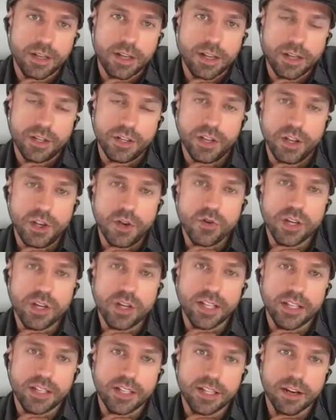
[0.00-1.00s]
Do you
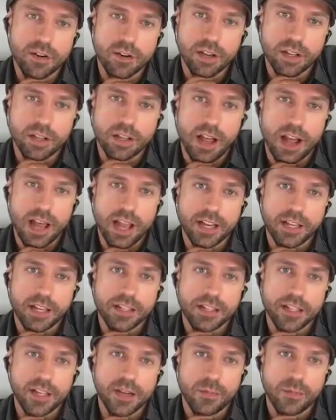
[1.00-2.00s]
consider it lying to
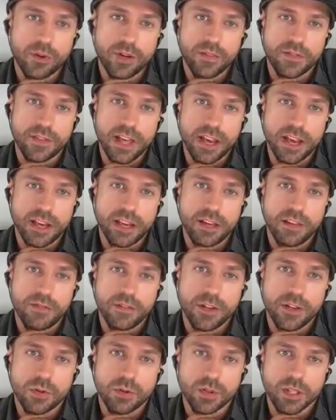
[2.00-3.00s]
someone if that
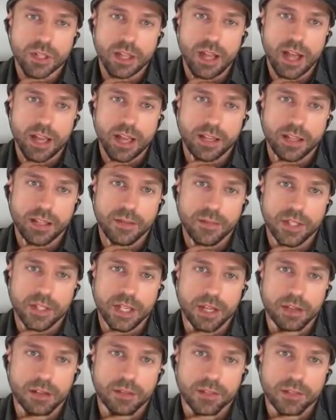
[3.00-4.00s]
individual's lying to
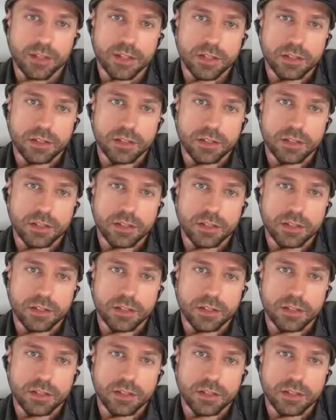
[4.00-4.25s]
themselves?